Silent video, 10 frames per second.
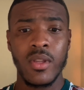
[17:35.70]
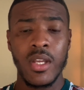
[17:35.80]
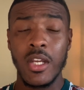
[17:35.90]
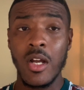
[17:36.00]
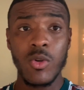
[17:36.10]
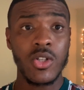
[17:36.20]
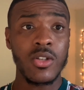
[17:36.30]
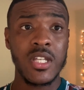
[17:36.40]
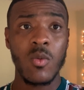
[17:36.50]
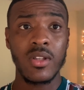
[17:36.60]
we're just gonna
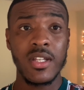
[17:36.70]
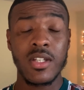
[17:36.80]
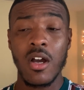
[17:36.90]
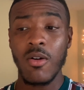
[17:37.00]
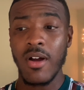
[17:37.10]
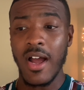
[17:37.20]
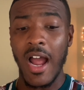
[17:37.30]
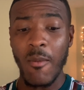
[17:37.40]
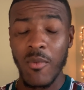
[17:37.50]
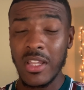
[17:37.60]
see where things go.
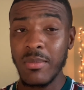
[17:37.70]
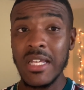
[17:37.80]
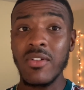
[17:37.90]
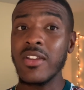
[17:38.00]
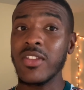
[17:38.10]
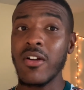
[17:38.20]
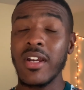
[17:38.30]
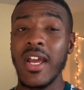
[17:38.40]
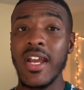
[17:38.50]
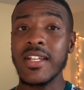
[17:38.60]
I'm really believing in 30
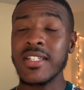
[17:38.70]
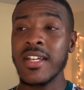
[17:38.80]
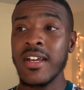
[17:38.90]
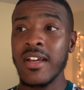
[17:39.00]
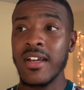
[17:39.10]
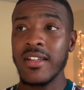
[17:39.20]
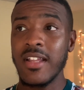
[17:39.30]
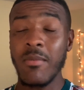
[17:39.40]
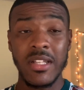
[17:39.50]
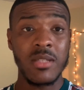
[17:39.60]
days that
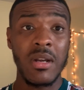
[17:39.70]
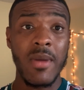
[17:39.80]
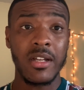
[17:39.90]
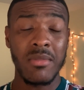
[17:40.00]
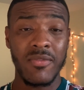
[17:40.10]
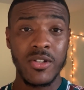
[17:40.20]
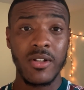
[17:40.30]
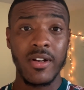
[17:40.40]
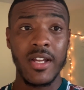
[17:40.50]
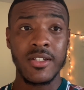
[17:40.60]
I'll make this money back in my first
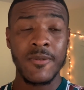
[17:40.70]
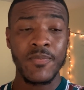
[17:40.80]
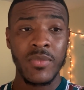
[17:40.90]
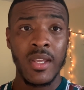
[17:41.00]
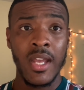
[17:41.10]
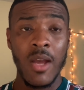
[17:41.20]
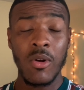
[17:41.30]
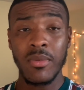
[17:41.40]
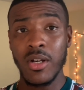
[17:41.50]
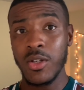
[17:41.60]
30 days. And what
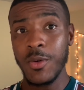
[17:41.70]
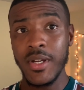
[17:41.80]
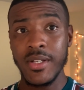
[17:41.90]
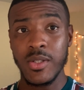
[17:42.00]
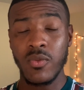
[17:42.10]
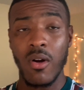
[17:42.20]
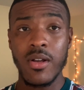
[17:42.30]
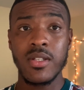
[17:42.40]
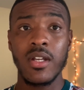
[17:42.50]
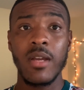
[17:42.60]
I'm gonna do is, as far
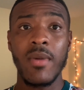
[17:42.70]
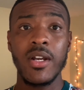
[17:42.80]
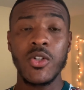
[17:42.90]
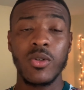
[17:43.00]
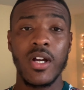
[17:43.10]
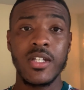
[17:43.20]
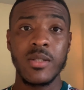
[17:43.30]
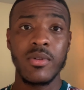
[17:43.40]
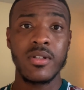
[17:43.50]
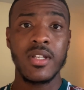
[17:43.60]
as to get my initial
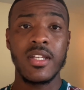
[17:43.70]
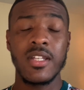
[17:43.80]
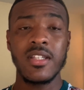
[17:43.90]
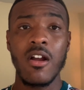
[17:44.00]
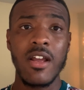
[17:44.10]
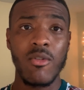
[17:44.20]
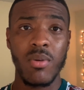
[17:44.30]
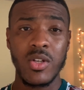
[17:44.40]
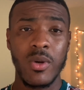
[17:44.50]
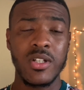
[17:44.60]
customers, is since I already have a
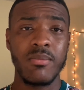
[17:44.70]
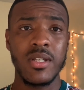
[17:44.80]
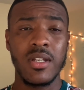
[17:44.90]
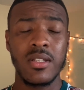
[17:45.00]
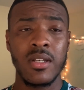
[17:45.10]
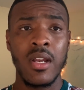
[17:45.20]
pressure washing business,